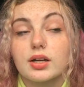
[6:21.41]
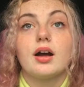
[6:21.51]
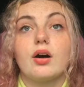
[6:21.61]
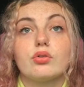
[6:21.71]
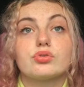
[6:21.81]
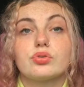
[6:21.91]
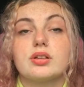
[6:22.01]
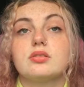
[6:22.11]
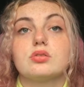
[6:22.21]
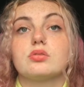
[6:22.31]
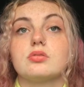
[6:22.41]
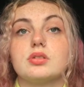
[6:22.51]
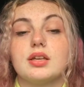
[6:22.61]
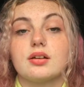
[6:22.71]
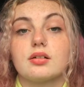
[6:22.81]
I also like to
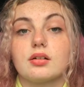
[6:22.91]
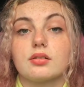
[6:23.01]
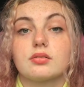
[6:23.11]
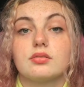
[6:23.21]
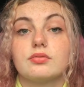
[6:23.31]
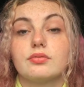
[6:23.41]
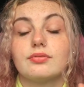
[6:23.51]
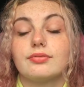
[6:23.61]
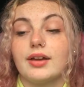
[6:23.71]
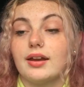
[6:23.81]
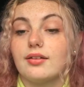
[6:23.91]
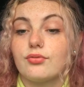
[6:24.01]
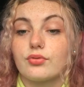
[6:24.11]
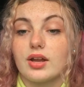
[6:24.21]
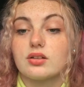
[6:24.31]
take a very
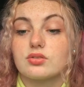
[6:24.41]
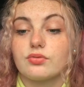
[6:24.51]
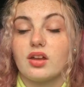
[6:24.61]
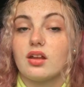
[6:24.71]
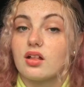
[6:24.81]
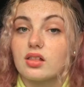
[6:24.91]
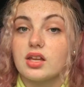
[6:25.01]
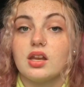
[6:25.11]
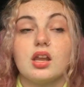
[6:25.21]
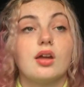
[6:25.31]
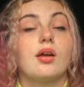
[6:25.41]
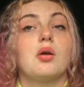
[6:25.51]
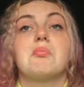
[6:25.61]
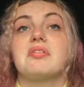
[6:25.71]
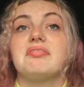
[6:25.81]
fresh, very clean,
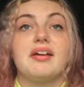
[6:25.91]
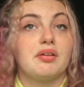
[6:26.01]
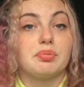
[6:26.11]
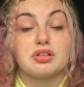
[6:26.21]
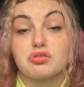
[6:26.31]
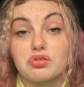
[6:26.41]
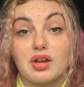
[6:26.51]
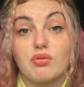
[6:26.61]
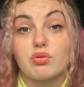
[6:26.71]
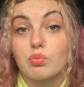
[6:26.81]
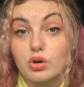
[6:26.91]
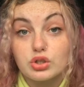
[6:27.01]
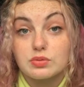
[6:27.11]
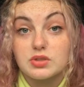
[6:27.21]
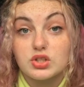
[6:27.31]
preferably straight out the
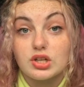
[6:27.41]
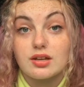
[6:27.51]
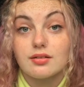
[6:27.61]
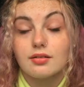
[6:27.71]
washing machine,